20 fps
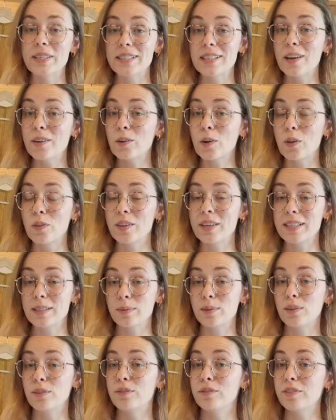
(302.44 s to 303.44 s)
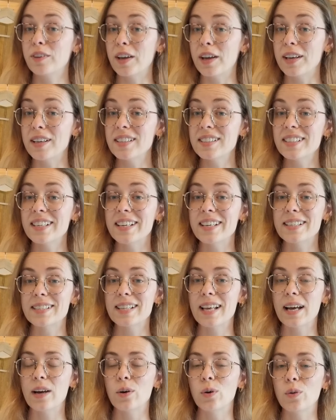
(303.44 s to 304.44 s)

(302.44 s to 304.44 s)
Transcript: I've got this one on first is that